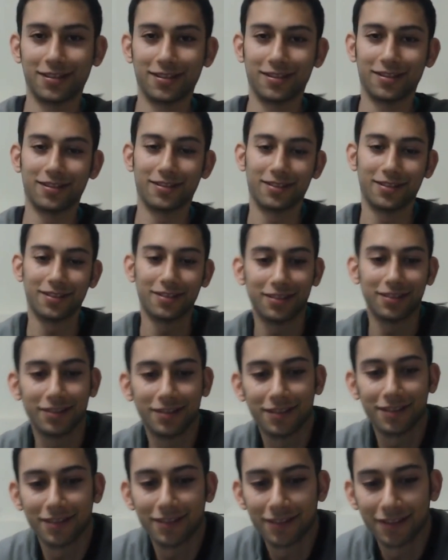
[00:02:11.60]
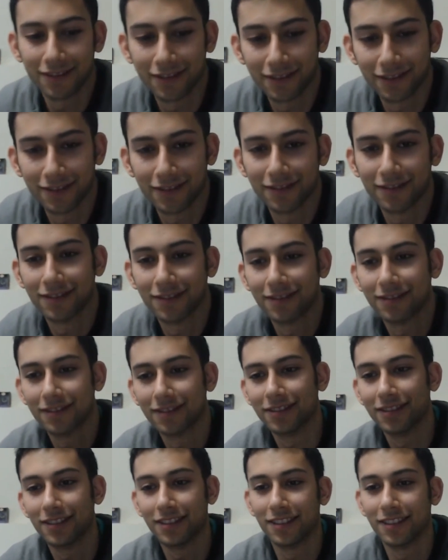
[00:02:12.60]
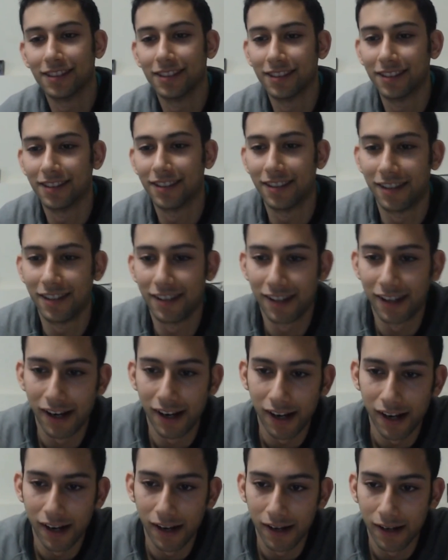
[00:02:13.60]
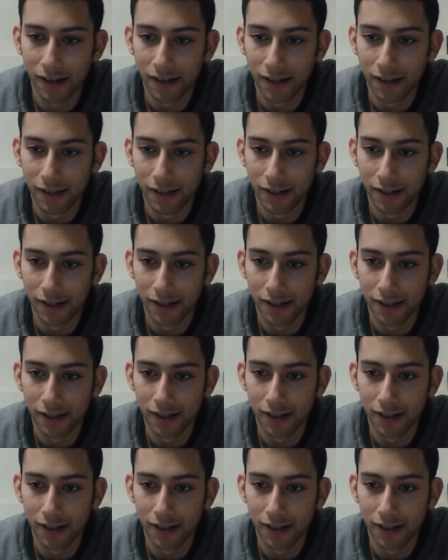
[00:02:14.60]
Nothing is said.